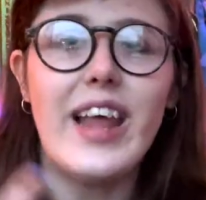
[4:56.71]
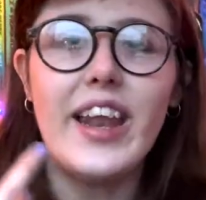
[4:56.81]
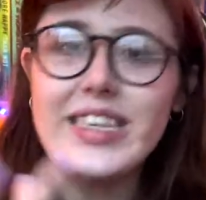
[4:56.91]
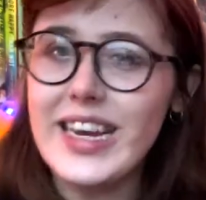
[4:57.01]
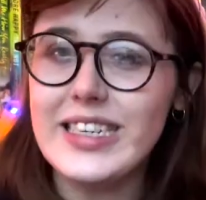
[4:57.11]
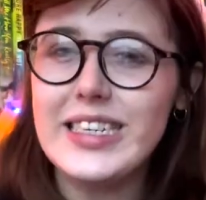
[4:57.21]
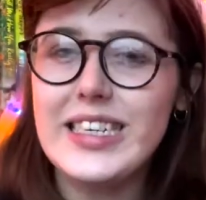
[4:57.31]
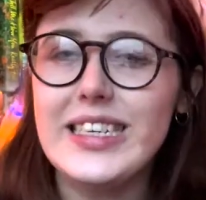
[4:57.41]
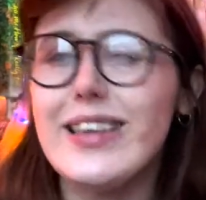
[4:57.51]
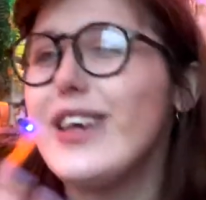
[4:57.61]
and
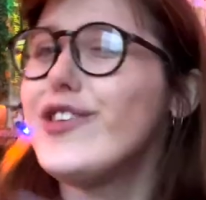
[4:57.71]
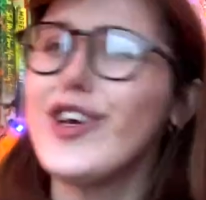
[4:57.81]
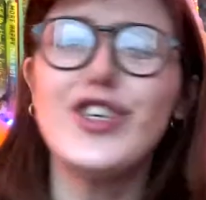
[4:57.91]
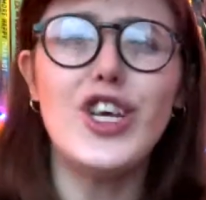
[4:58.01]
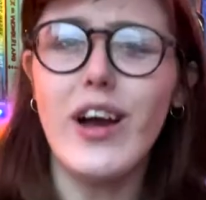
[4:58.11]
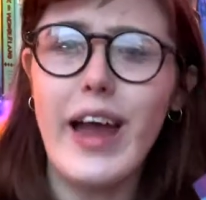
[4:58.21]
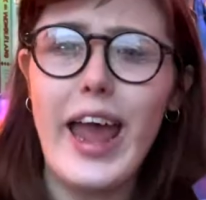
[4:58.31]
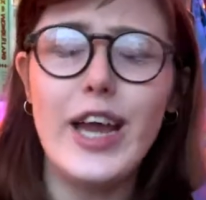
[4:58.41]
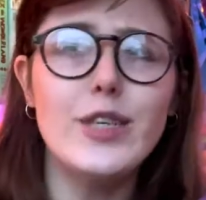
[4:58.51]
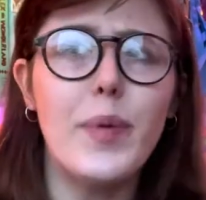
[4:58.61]
identities at such a young
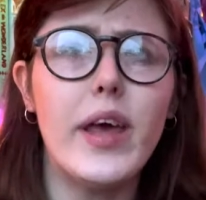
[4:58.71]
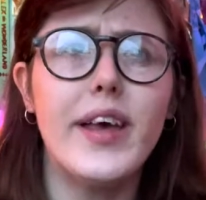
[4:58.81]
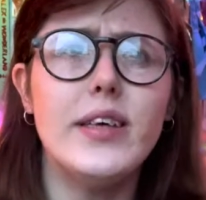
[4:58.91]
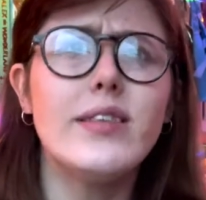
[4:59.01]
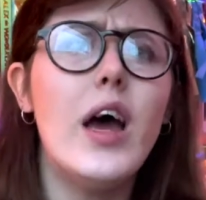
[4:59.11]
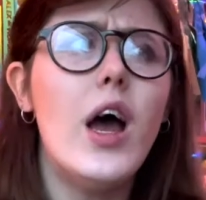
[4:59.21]
age, because